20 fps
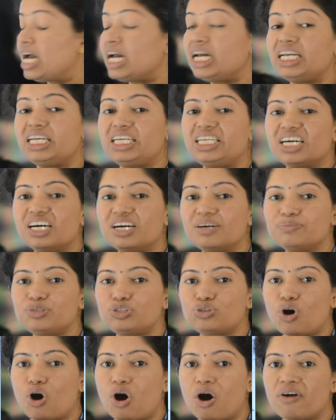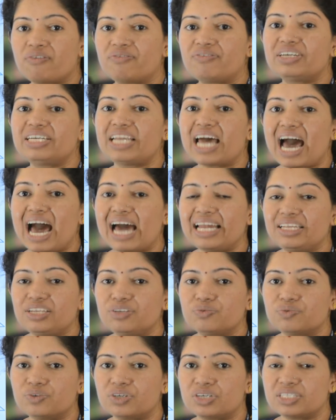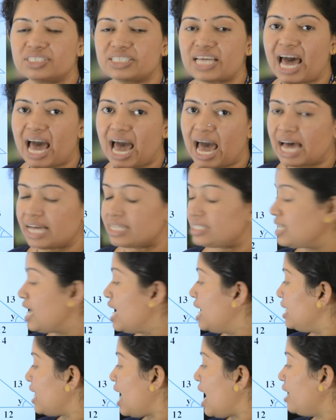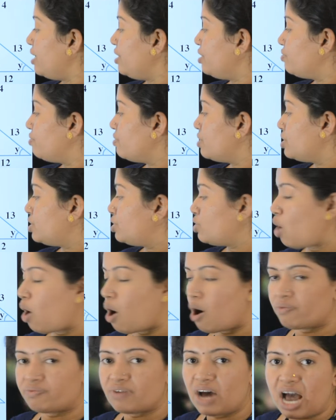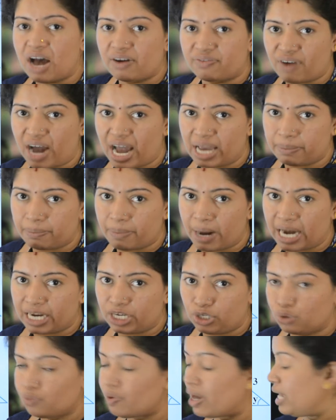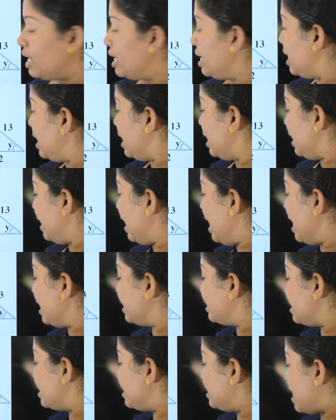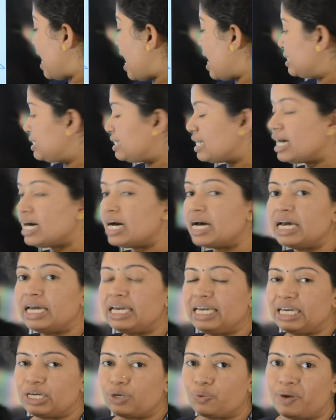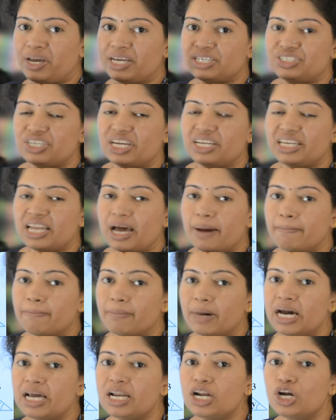in terms of tan inverse as tan inverse of 5 by 12. Take this as a equation number